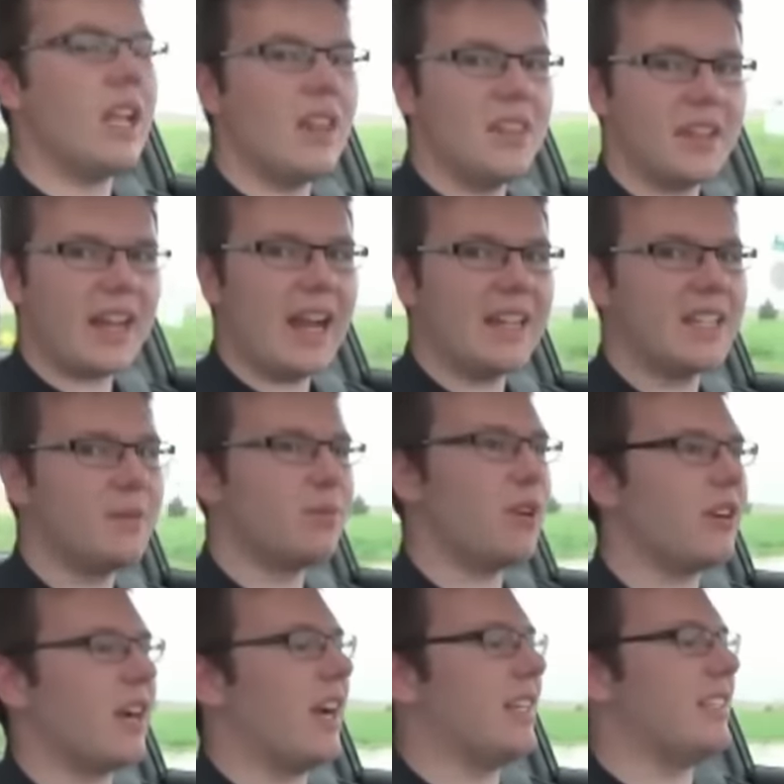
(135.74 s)
The
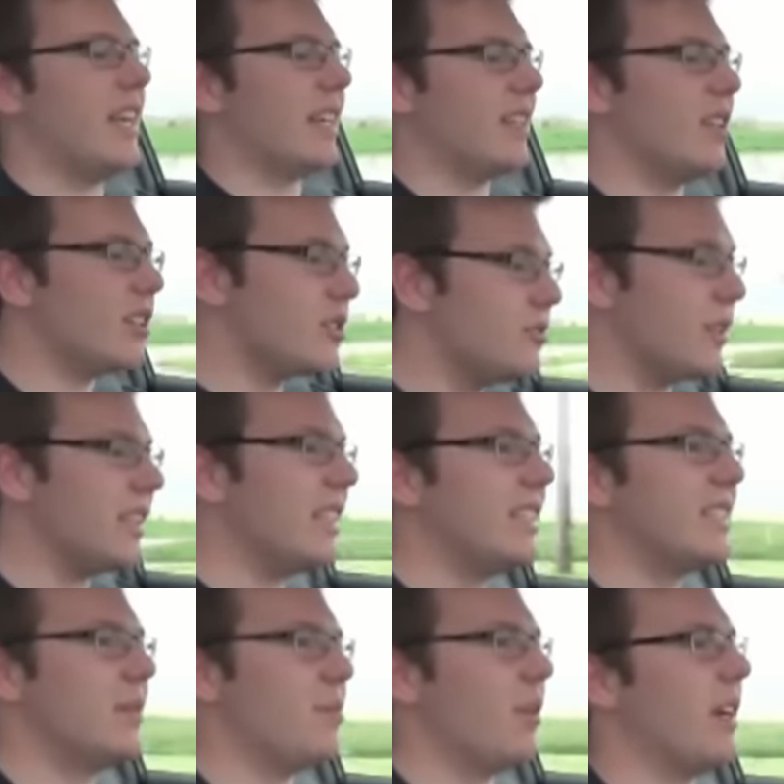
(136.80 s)
ContiProContact looks really
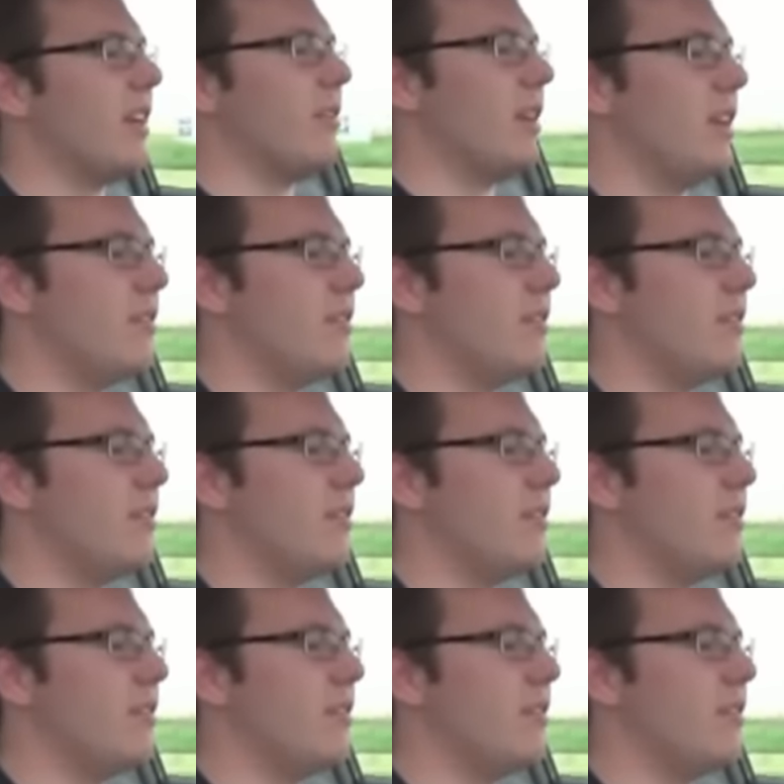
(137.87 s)
disappointing when